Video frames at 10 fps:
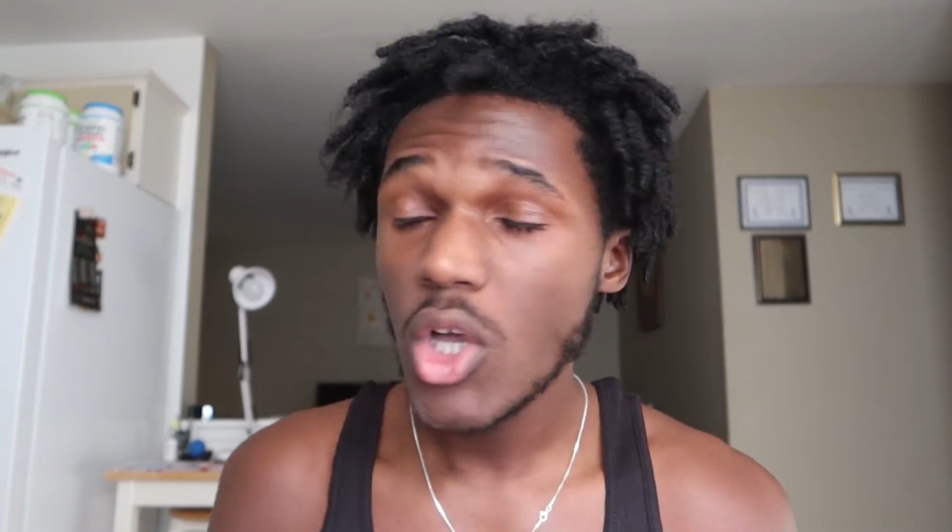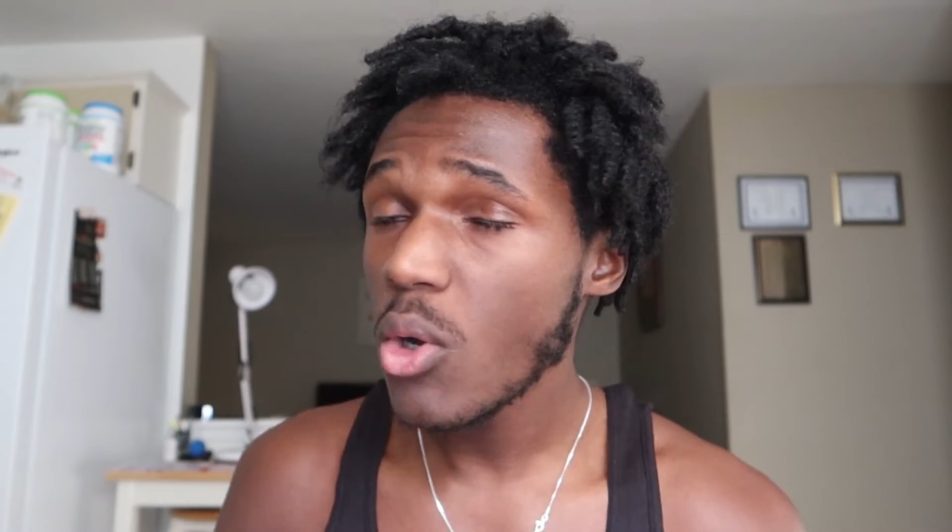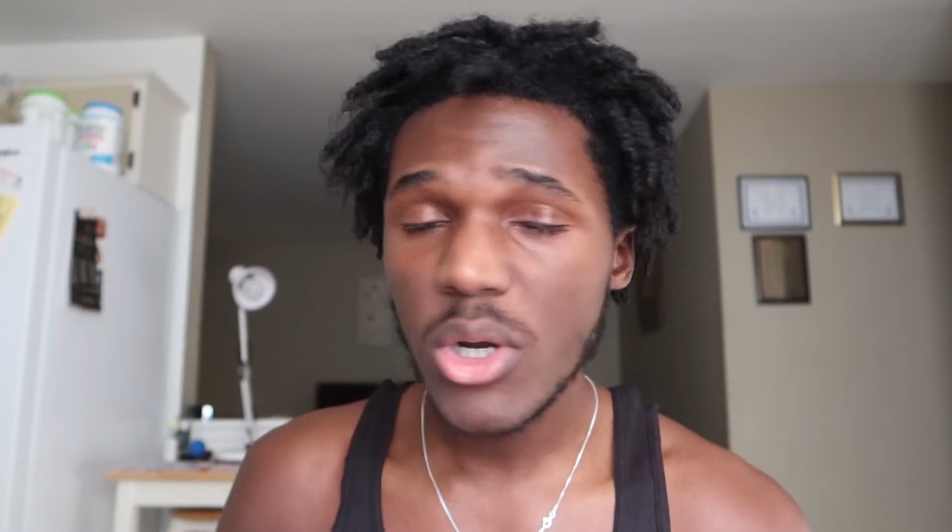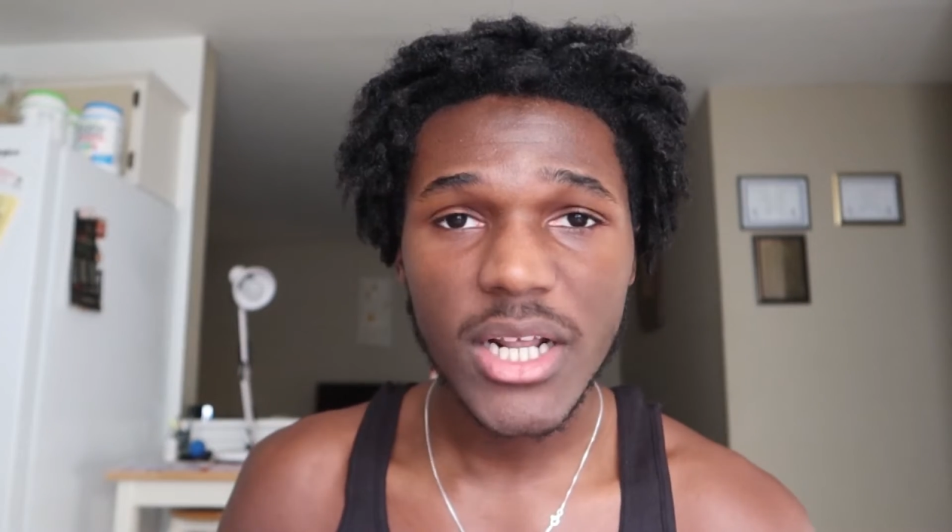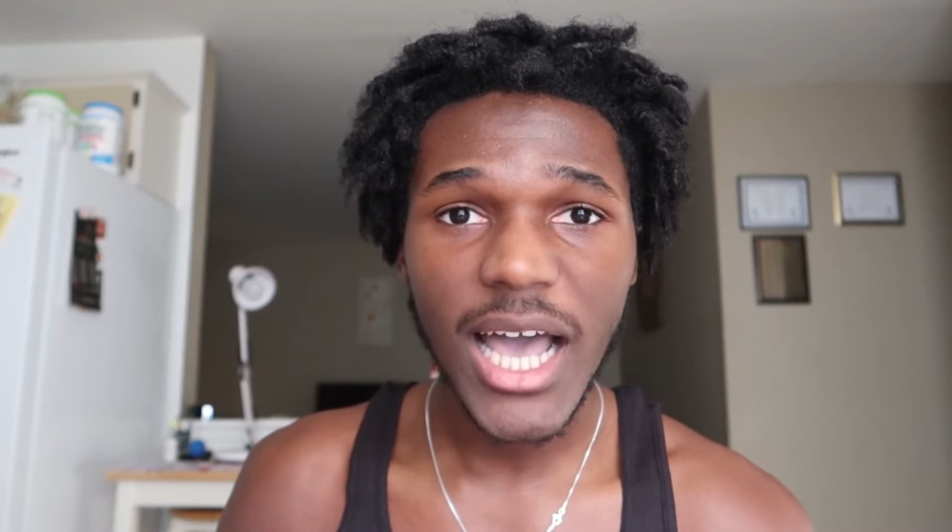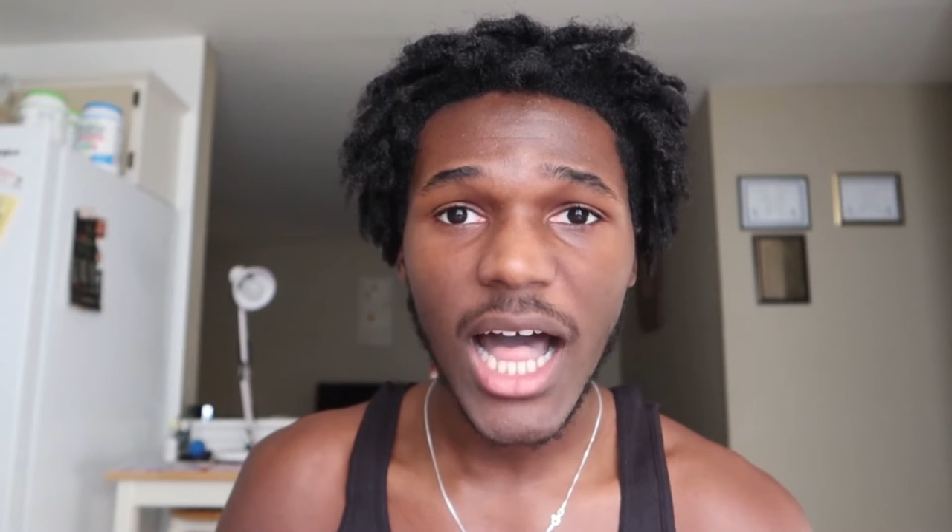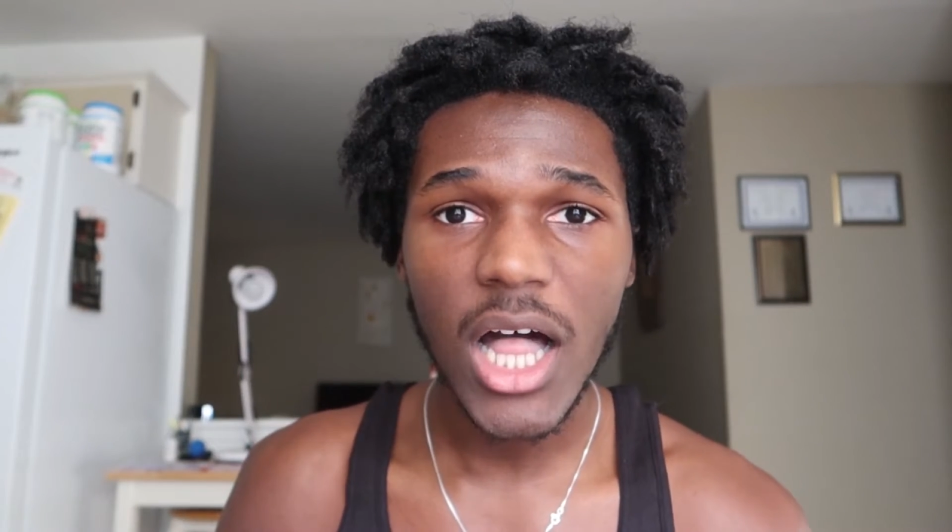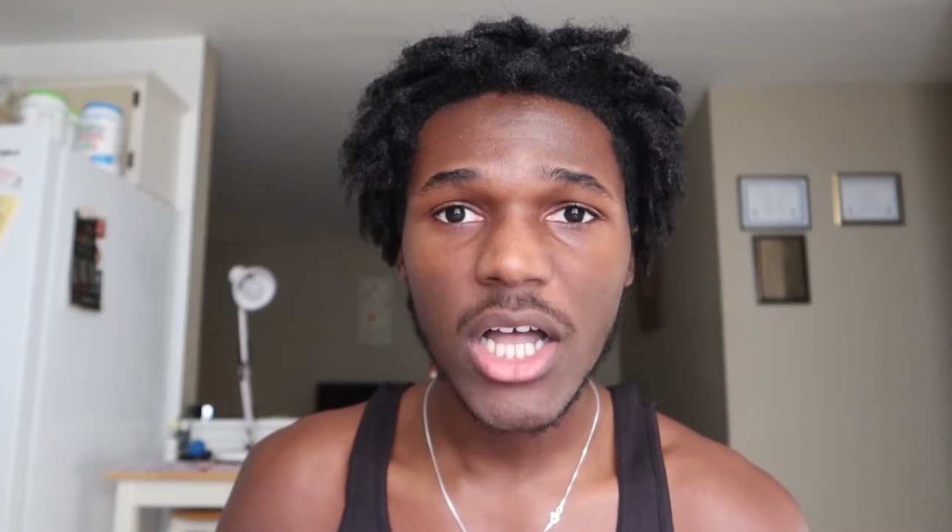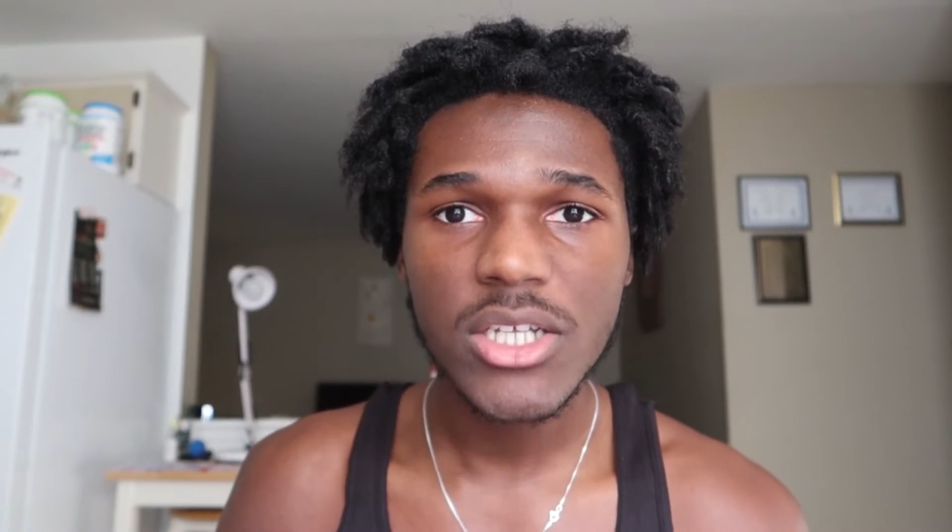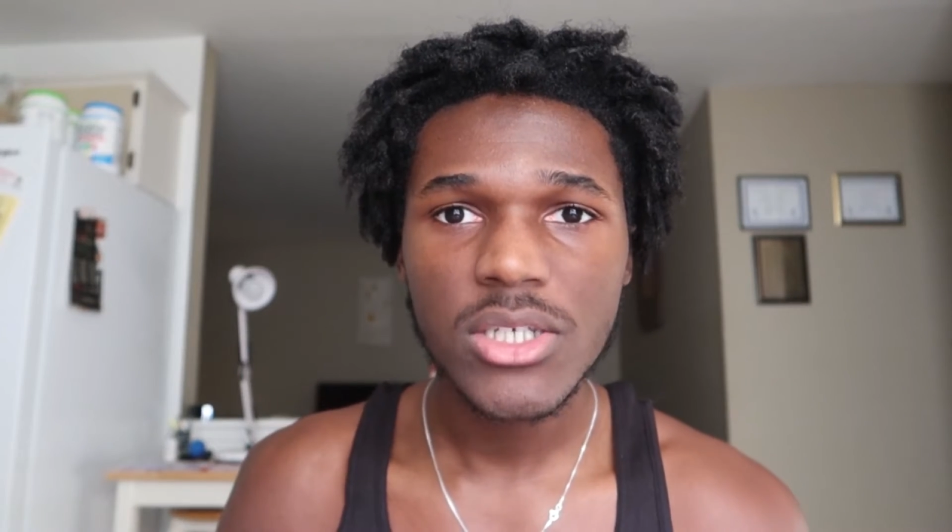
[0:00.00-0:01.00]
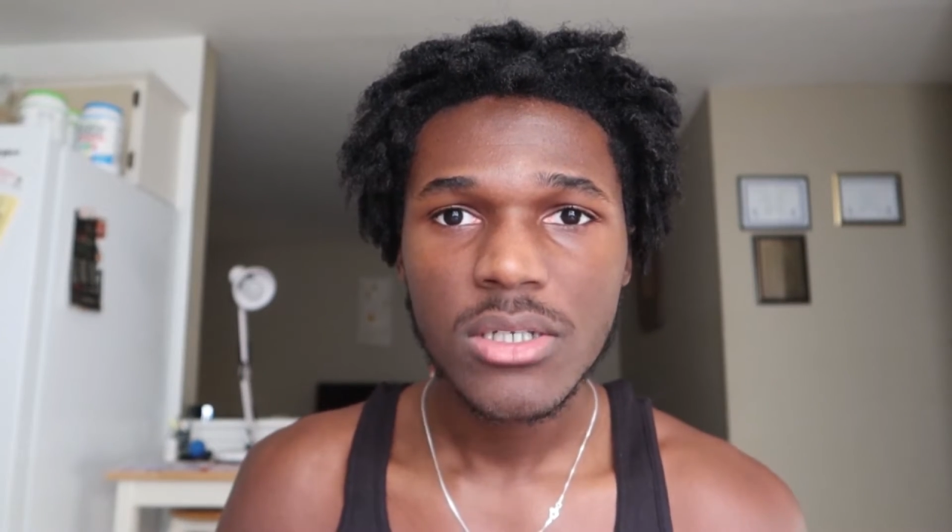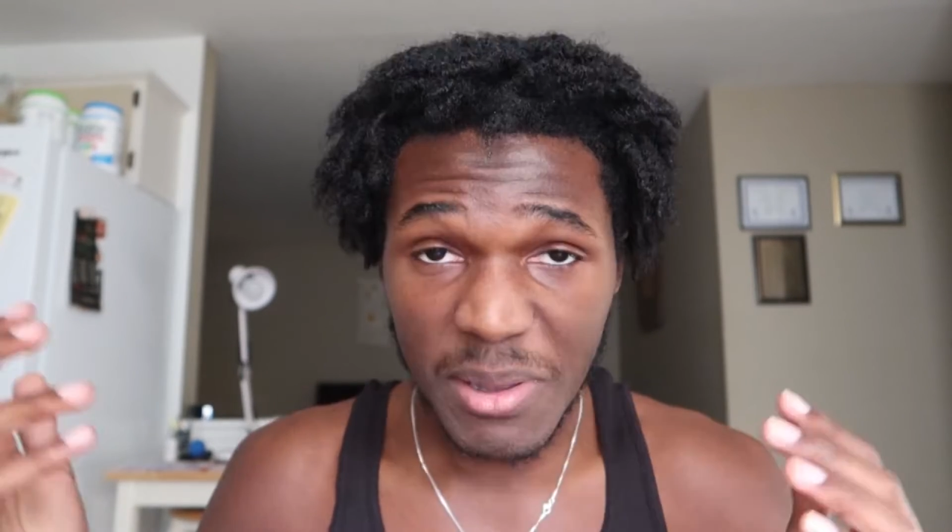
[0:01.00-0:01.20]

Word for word: don't go to college,